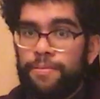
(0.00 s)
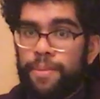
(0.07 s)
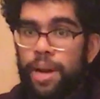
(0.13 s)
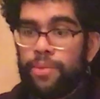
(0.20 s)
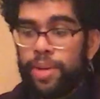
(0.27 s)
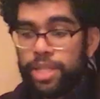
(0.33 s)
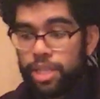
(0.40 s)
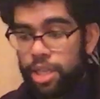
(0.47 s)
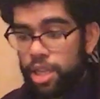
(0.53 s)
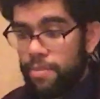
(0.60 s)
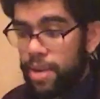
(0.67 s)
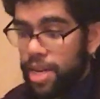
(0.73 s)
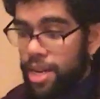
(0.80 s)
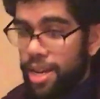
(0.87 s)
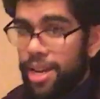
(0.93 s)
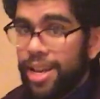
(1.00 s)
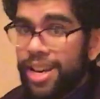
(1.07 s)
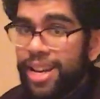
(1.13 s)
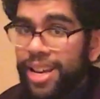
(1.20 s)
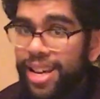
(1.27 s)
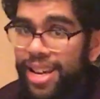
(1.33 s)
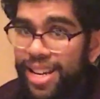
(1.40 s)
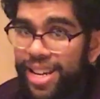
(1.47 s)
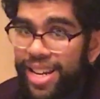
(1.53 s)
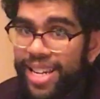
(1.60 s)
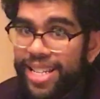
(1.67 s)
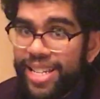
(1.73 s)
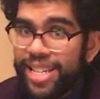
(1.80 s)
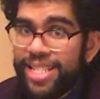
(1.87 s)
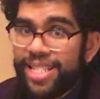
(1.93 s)
by research I mean
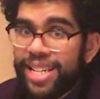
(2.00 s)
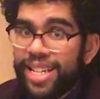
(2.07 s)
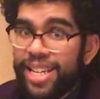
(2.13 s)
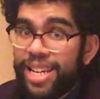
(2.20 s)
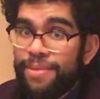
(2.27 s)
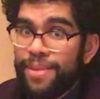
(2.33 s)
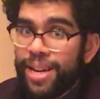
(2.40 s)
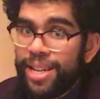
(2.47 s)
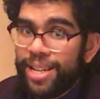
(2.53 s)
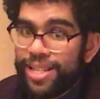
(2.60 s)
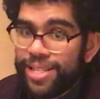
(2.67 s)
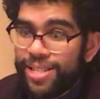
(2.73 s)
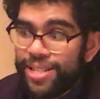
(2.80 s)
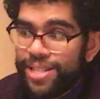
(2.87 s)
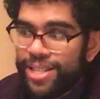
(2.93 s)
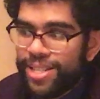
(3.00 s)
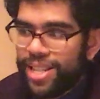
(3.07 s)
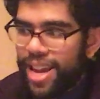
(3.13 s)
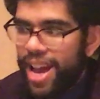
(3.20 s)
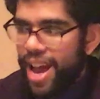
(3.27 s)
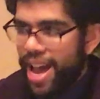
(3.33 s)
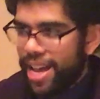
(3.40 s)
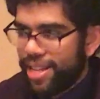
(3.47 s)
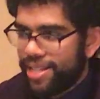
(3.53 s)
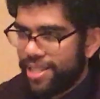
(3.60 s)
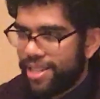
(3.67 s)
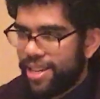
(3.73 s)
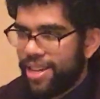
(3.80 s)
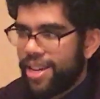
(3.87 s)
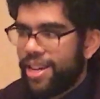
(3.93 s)
late night eBay searches
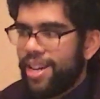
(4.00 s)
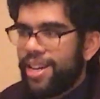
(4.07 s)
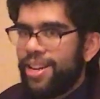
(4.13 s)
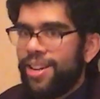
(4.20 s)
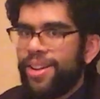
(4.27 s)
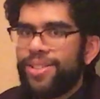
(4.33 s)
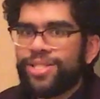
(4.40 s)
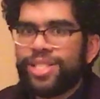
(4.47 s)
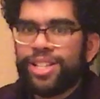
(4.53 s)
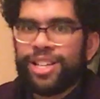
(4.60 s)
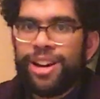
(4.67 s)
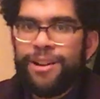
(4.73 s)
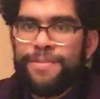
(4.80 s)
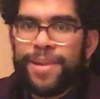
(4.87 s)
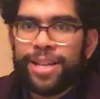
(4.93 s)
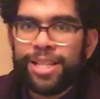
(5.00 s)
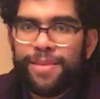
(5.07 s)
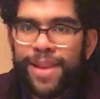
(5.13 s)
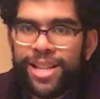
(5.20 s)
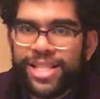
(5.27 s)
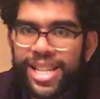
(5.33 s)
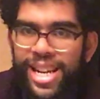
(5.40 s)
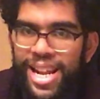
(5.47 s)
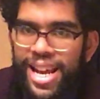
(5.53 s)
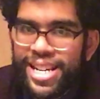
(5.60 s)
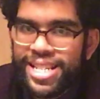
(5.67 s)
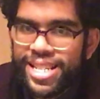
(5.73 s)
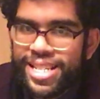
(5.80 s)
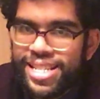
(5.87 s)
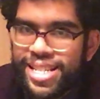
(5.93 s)
and lots of copious amounts of
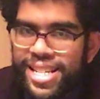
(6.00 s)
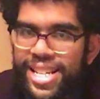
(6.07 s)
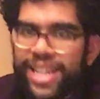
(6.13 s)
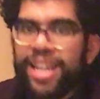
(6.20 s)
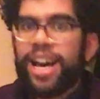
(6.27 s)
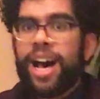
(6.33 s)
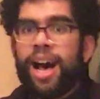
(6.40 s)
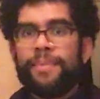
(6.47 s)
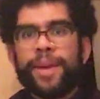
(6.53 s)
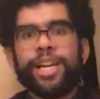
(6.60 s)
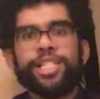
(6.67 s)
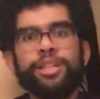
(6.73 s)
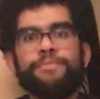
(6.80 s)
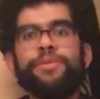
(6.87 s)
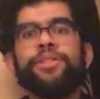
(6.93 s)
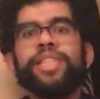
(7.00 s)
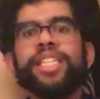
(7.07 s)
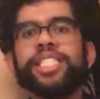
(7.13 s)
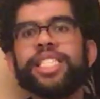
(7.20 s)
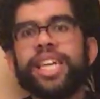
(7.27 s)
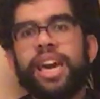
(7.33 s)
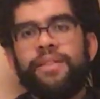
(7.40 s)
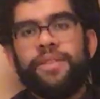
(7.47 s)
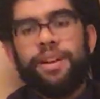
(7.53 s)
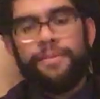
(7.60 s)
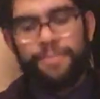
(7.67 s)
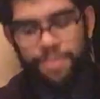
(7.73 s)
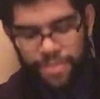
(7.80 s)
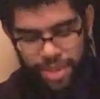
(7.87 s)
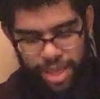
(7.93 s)
luck, I managed to put this together.
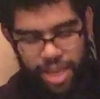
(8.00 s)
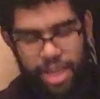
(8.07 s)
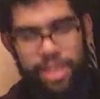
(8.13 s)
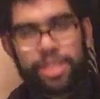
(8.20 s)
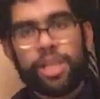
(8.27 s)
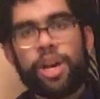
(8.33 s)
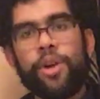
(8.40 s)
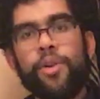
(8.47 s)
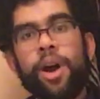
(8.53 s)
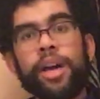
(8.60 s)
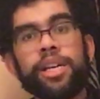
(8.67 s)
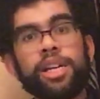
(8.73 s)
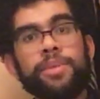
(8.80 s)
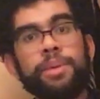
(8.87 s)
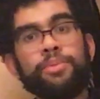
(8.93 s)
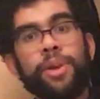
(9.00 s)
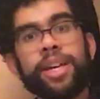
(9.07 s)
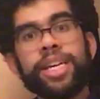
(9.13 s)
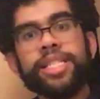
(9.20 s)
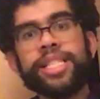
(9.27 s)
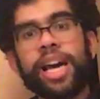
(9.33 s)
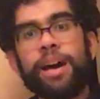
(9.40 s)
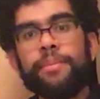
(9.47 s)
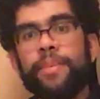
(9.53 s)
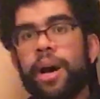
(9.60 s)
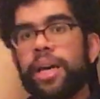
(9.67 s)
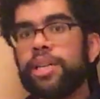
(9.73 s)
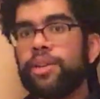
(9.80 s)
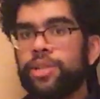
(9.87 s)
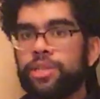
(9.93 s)
So I'm going to be breaking down
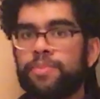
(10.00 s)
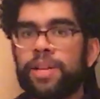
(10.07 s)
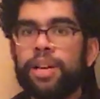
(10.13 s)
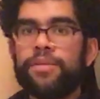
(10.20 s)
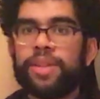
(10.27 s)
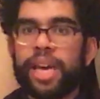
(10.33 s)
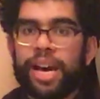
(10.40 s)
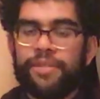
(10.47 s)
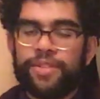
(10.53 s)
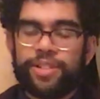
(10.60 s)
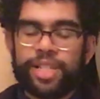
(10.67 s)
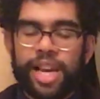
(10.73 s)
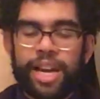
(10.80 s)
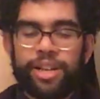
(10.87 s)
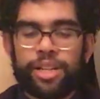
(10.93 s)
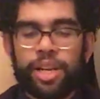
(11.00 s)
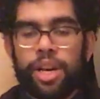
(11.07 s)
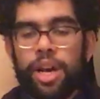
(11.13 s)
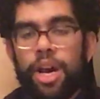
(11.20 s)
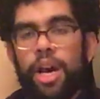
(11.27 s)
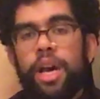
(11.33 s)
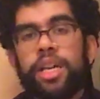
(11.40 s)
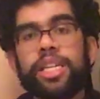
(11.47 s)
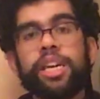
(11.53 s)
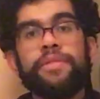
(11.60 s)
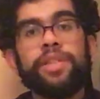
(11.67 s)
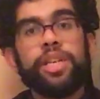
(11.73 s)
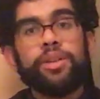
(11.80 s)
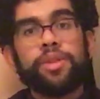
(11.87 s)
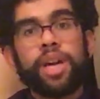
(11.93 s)
my cosplay of the outfit and
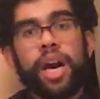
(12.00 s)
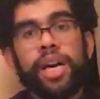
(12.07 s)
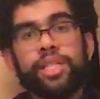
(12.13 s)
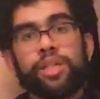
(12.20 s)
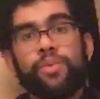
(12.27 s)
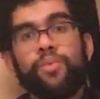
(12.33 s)
giving you guys